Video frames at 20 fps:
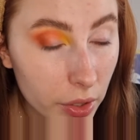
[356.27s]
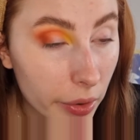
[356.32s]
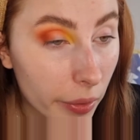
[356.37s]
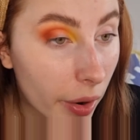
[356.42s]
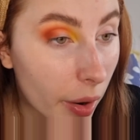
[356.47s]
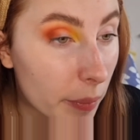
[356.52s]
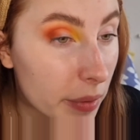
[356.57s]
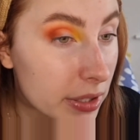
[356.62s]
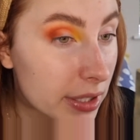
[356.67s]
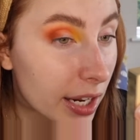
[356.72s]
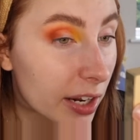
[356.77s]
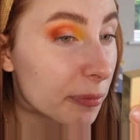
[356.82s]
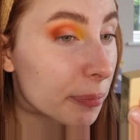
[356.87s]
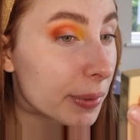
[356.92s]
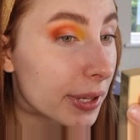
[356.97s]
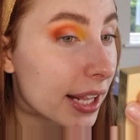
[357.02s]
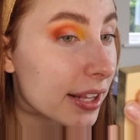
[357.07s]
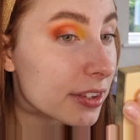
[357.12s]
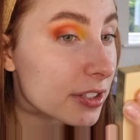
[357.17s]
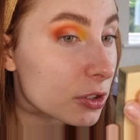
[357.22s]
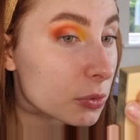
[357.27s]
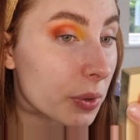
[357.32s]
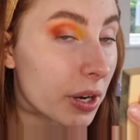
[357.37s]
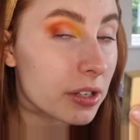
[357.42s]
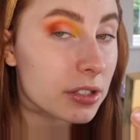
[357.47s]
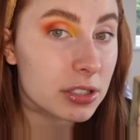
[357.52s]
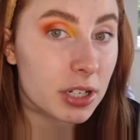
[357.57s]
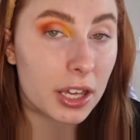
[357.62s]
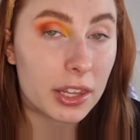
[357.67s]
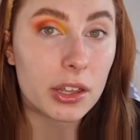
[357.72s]
I mean, they have blended well
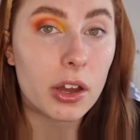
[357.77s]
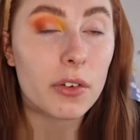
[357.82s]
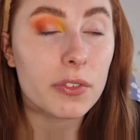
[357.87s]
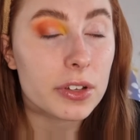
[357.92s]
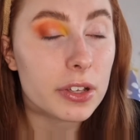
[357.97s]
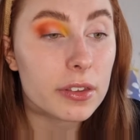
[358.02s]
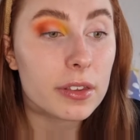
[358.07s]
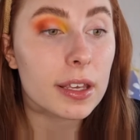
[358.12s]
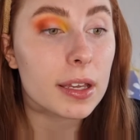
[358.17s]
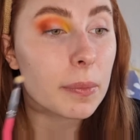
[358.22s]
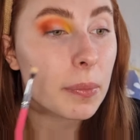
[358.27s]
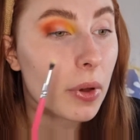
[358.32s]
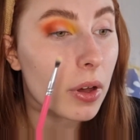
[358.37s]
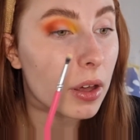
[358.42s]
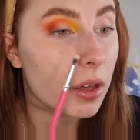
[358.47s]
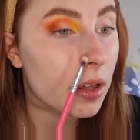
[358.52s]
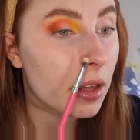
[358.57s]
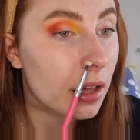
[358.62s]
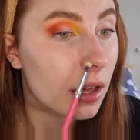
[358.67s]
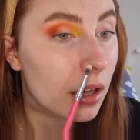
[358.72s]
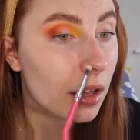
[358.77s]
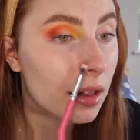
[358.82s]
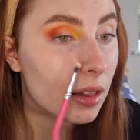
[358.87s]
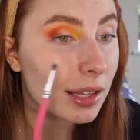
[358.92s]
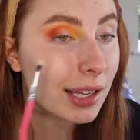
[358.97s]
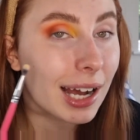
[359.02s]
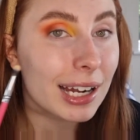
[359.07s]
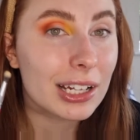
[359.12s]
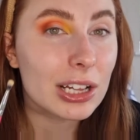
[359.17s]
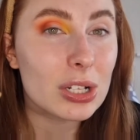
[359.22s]
together, obviously, but
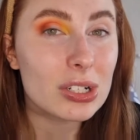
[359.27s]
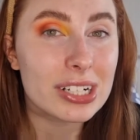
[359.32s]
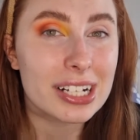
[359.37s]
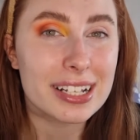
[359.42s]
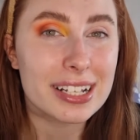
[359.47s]
kind of look like a